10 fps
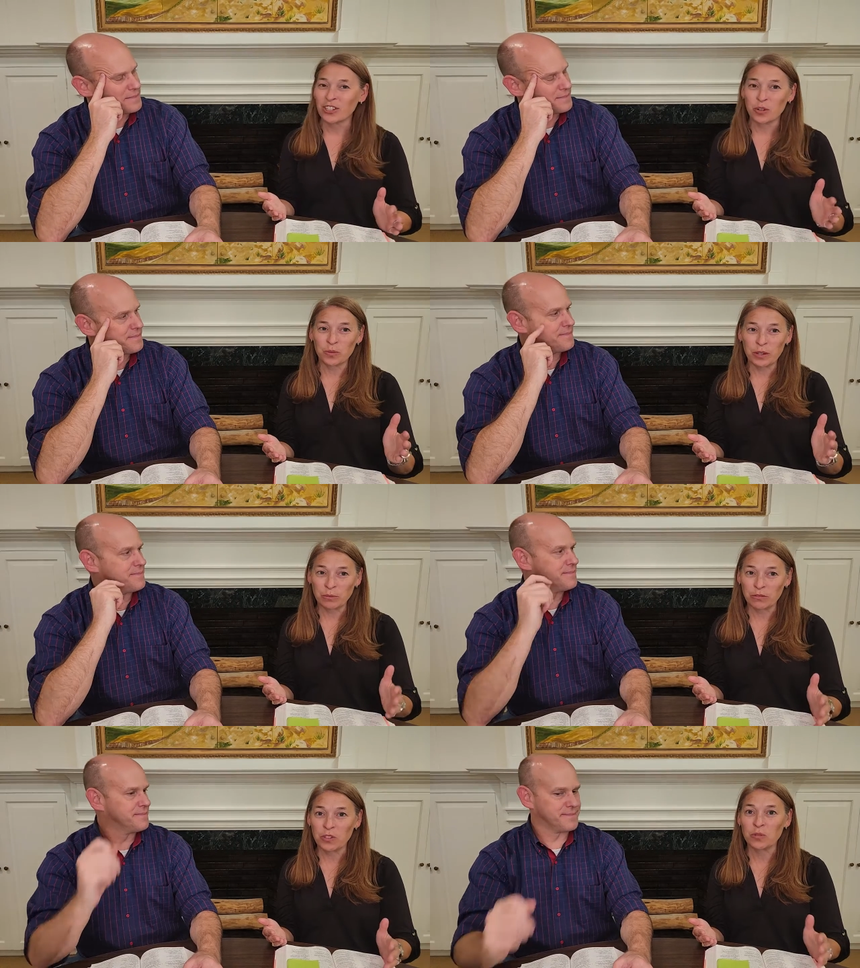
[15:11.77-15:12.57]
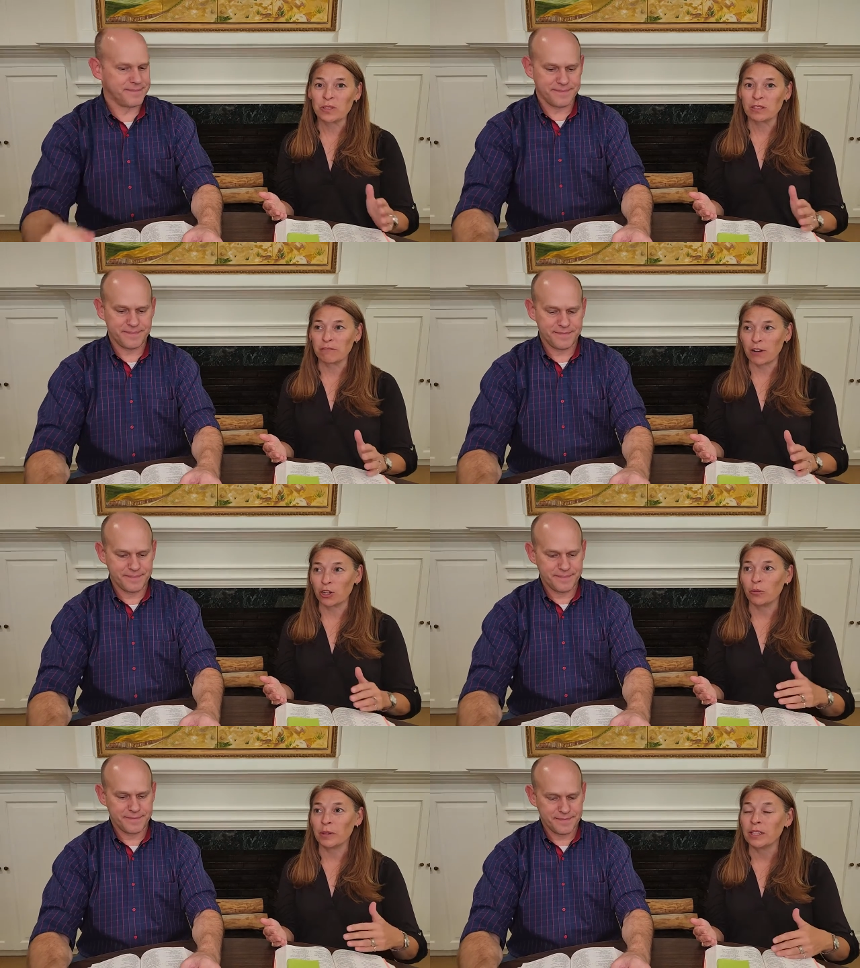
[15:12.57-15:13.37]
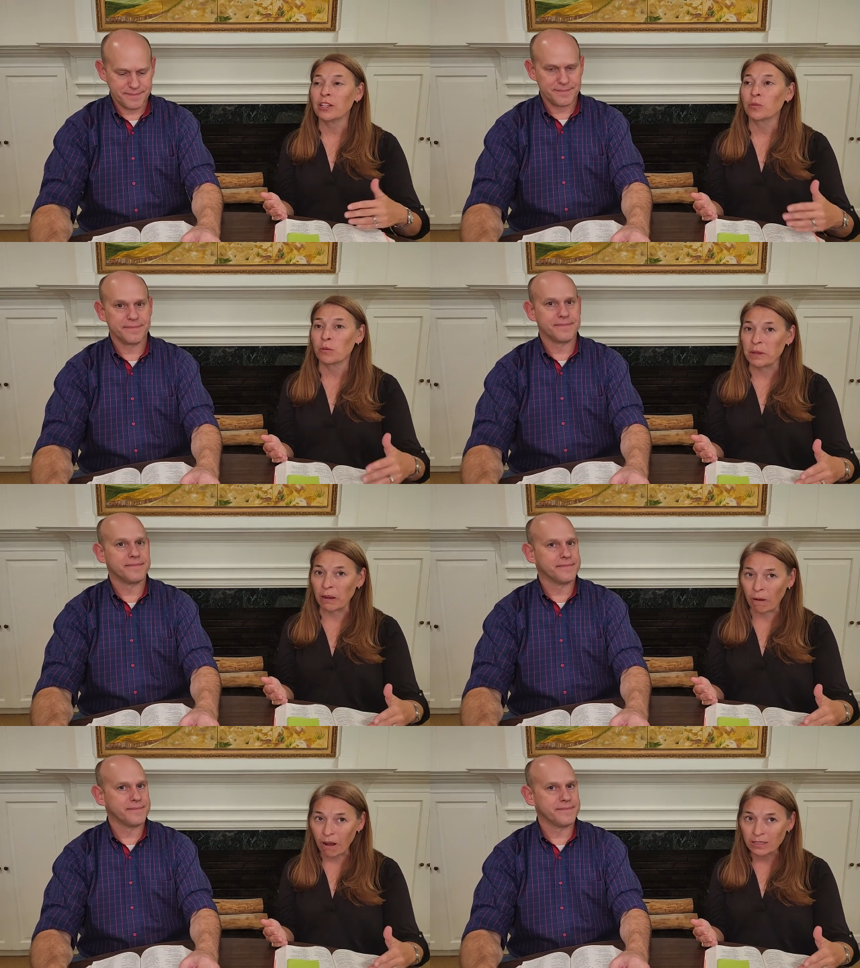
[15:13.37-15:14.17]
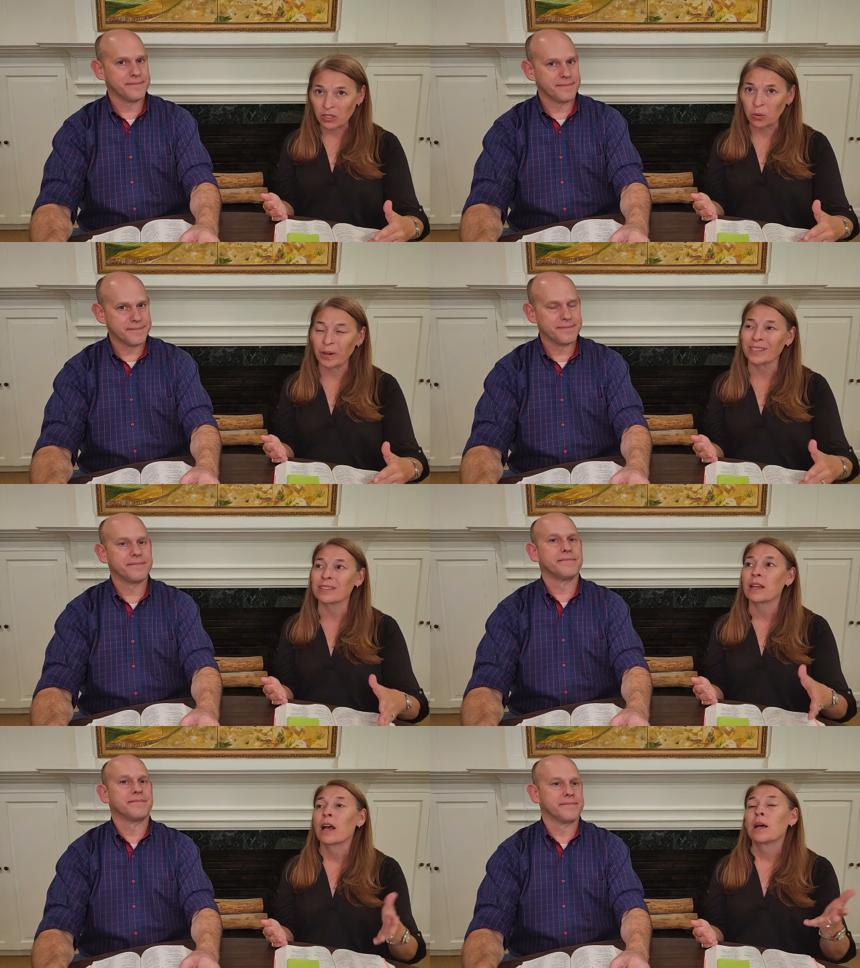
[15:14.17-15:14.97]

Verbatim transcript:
Speaker 1: You know, if they refuse to follow me, there will be a consequence